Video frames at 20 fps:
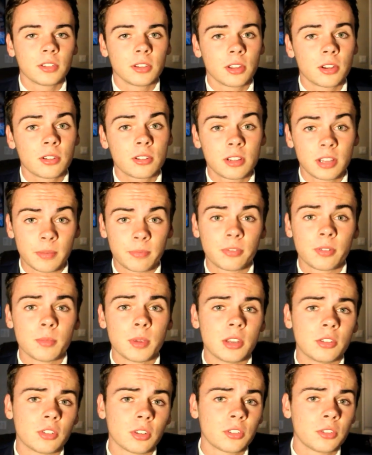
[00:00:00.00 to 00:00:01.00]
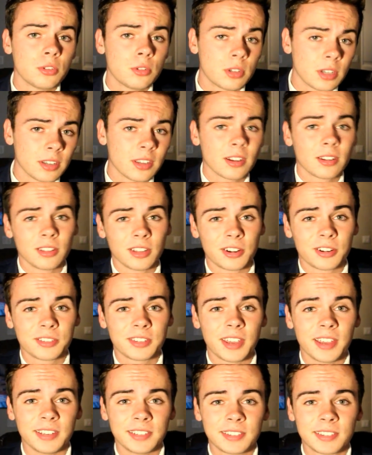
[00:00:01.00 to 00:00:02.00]
little clip from it just so you can get a little
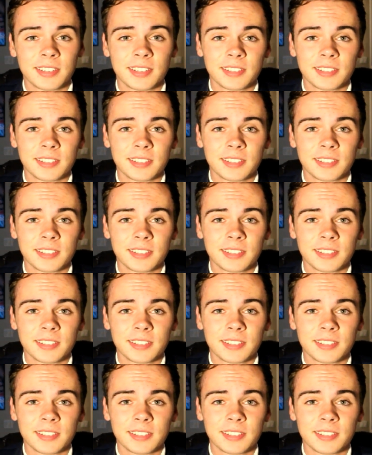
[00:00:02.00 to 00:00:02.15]
taste.